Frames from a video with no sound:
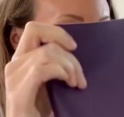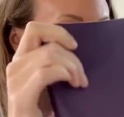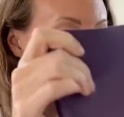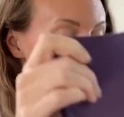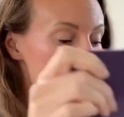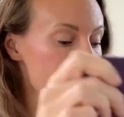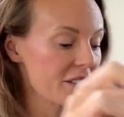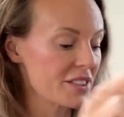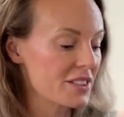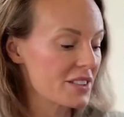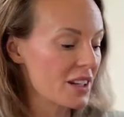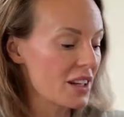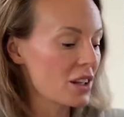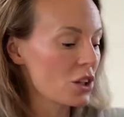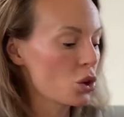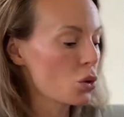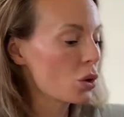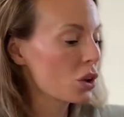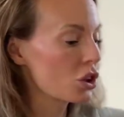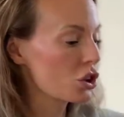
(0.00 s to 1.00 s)
this thing,
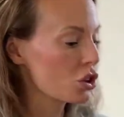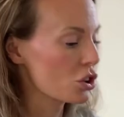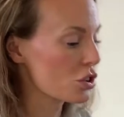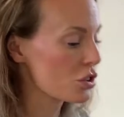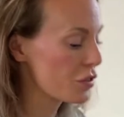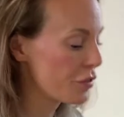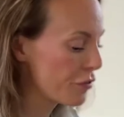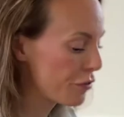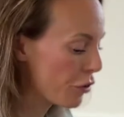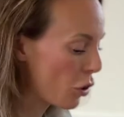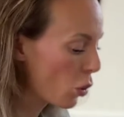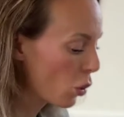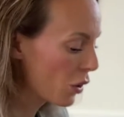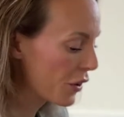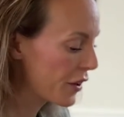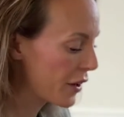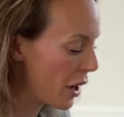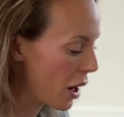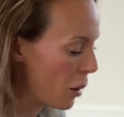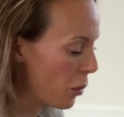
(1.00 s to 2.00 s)
you can just fold
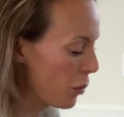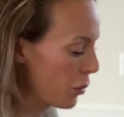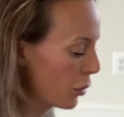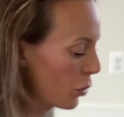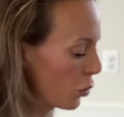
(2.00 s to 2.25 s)
it up,